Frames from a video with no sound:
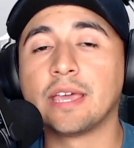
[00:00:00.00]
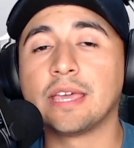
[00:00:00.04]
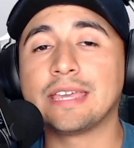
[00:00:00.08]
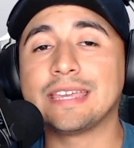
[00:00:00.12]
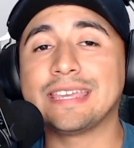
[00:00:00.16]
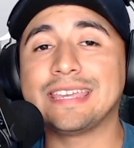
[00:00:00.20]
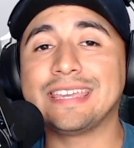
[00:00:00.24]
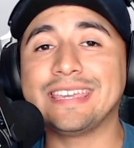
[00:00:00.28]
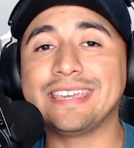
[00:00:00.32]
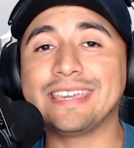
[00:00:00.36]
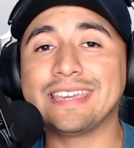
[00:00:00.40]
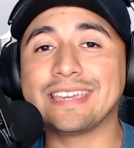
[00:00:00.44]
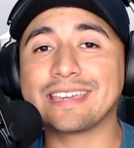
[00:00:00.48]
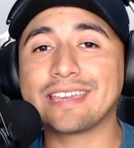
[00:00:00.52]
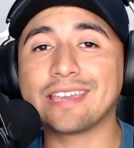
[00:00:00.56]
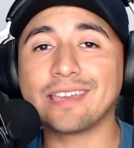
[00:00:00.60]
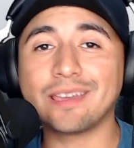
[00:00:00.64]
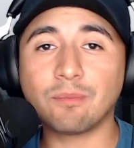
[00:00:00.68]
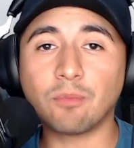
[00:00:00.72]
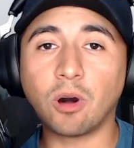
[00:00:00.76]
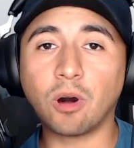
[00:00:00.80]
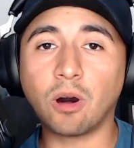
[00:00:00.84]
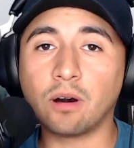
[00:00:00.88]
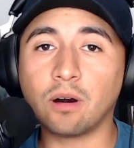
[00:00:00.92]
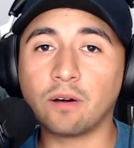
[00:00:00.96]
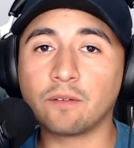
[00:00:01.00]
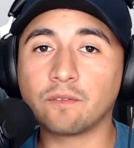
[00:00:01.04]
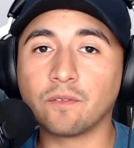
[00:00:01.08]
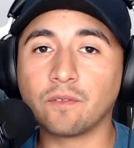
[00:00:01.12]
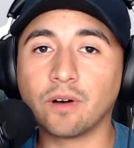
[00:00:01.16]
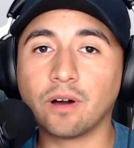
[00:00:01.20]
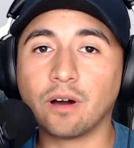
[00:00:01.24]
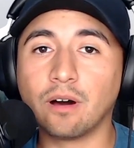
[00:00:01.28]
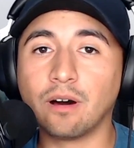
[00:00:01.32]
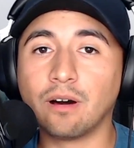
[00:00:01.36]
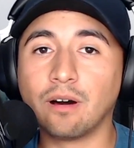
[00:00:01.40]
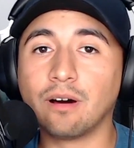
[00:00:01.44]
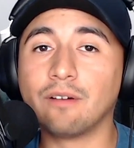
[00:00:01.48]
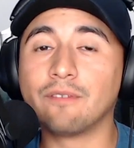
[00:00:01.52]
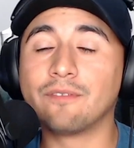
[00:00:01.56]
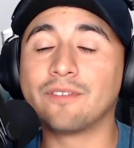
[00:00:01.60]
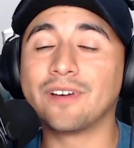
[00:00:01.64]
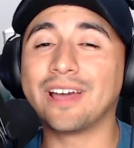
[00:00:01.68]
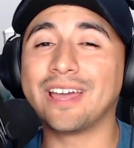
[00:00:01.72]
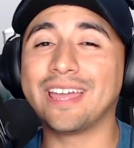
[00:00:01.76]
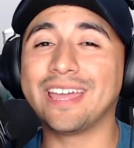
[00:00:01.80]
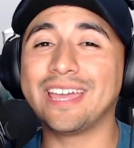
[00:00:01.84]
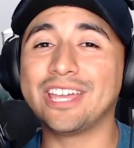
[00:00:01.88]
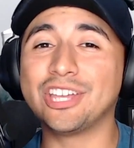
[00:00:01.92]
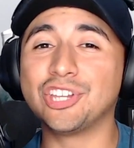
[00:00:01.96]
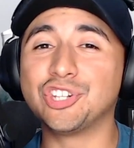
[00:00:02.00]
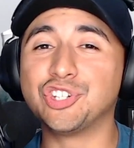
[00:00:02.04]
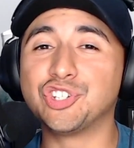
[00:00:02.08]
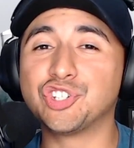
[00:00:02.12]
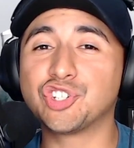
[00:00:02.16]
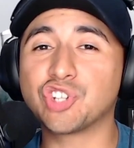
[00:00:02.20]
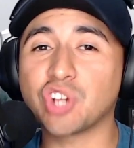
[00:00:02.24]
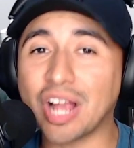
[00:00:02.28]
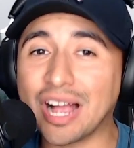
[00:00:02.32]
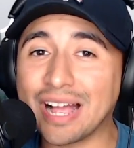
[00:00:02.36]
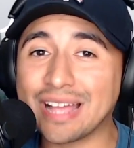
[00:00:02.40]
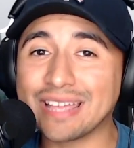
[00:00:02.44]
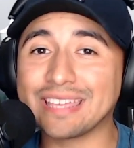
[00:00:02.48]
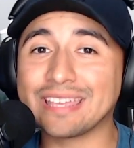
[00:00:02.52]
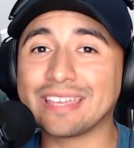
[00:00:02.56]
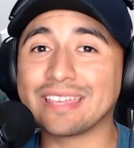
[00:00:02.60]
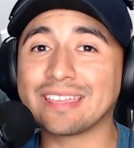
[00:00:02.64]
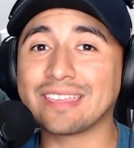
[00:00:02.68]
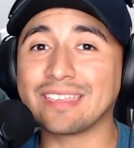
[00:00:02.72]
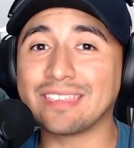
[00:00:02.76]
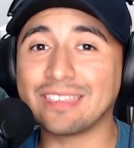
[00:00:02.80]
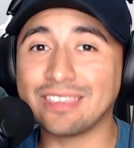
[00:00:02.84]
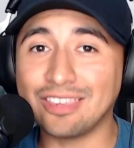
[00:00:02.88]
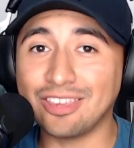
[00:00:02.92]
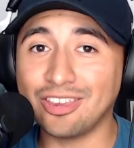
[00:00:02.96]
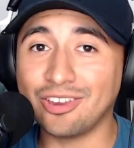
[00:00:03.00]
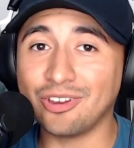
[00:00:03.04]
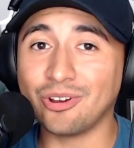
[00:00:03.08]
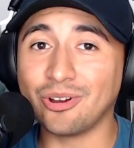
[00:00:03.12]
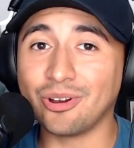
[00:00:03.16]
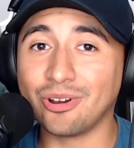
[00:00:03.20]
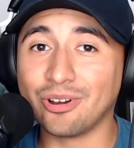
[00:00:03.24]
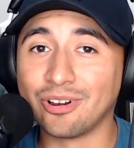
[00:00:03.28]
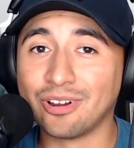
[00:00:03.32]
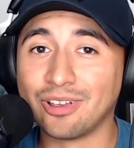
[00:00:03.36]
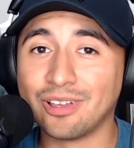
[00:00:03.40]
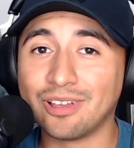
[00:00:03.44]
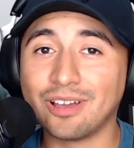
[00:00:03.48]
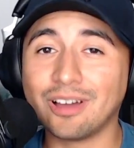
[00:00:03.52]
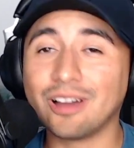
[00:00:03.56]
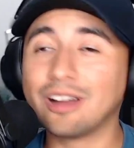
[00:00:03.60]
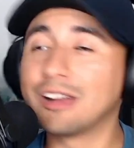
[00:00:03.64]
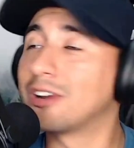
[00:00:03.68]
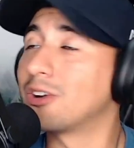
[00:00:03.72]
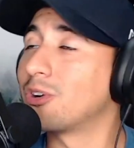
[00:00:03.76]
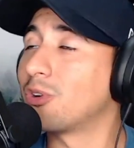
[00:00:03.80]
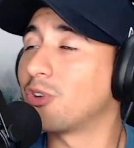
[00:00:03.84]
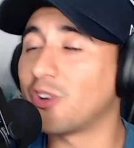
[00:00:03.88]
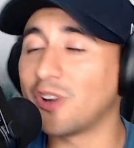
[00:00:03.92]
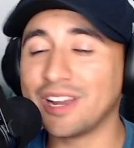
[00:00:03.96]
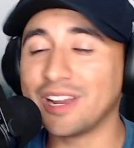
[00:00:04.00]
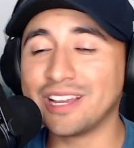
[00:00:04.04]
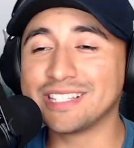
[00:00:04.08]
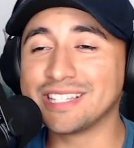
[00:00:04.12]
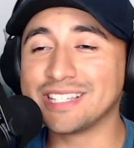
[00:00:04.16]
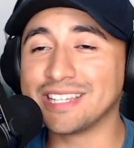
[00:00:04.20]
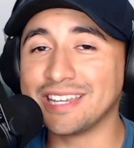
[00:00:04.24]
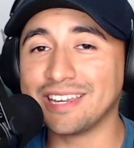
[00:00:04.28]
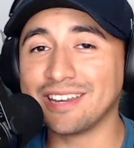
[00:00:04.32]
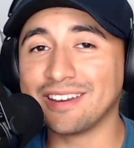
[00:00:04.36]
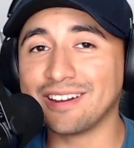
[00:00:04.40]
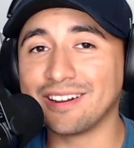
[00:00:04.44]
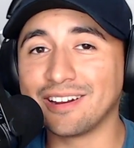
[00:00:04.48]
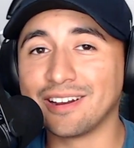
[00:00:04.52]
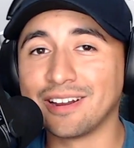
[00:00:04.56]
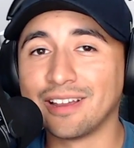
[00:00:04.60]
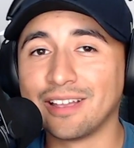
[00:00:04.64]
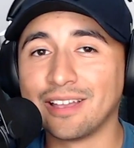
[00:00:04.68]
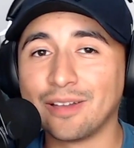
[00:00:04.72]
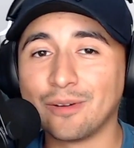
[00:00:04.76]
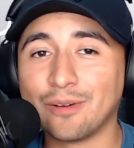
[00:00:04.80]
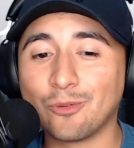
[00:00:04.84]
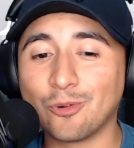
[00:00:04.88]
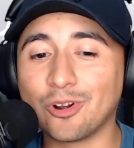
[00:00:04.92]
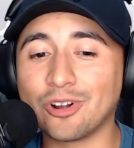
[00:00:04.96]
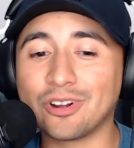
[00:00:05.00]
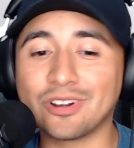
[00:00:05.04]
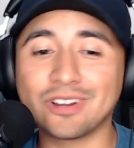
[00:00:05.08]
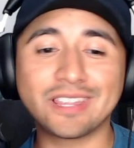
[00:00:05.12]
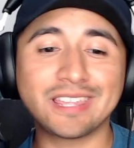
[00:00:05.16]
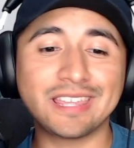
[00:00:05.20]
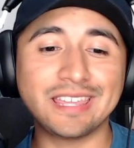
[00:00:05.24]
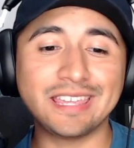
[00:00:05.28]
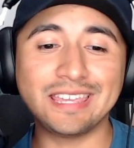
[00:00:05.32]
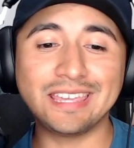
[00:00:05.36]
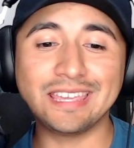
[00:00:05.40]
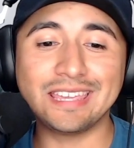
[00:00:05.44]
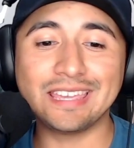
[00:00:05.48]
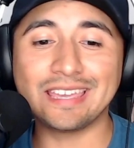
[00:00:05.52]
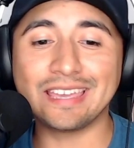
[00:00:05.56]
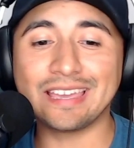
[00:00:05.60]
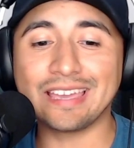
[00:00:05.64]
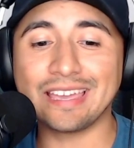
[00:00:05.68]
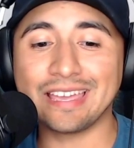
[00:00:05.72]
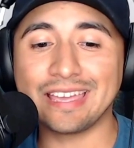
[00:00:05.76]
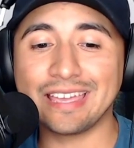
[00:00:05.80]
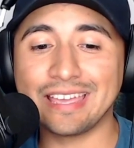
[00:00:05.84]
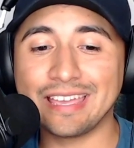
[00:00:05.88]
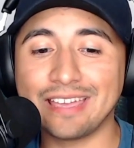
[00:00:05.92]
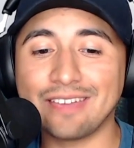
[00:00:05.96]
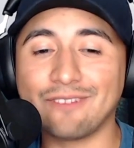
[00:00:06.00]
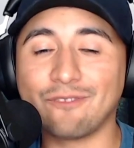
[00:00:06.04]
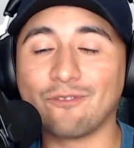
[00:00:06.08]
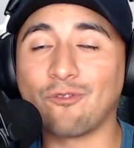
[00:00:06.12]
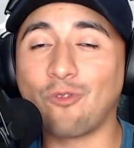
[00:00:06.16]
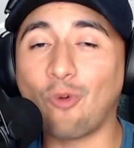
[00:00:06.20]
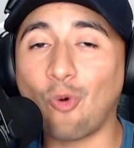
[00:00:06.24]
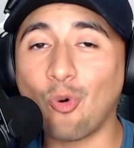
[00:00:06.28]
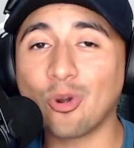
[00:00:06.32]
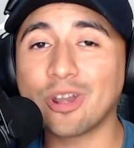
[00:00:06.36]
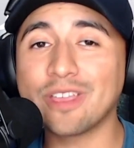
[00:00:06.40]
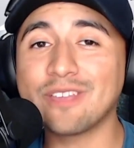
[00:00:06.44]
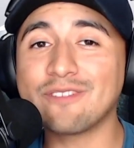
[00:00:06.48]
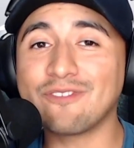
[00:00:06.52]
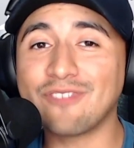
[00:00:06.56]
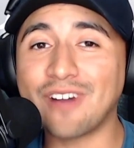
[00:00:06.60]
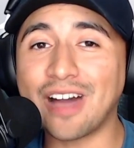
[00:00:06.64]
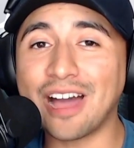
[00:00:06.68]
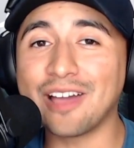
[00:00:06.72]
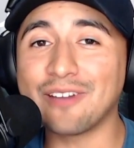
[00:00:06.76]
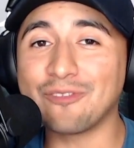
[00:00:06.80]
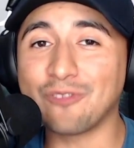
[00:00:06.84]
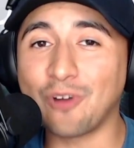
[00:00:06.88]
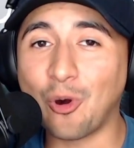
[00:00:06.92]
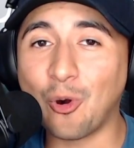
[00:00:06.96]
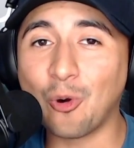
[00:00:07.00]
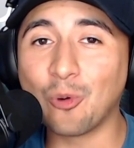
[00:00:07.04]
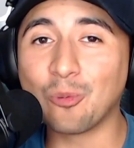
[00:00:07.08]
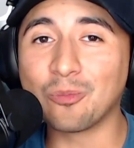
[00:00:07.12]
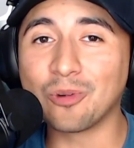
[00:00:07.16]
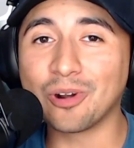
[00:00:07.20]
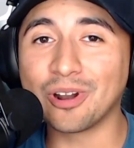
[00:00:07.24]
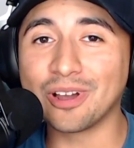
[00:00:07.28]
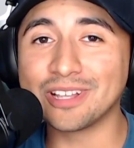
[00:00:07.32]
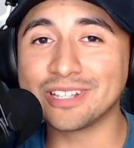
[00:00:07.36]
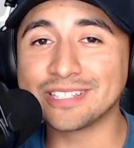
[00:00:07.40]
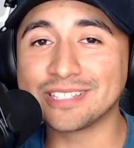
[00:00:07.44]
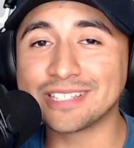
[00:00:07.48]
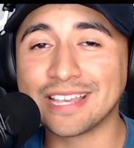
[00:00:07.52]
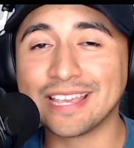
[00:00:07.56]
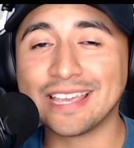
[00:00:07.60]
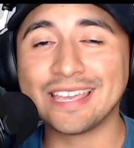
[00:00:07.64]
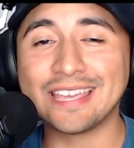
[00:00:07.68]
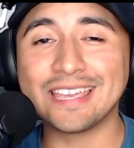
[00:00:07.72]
He came off of a giant year, a crazy year, where he hit 45 home runs.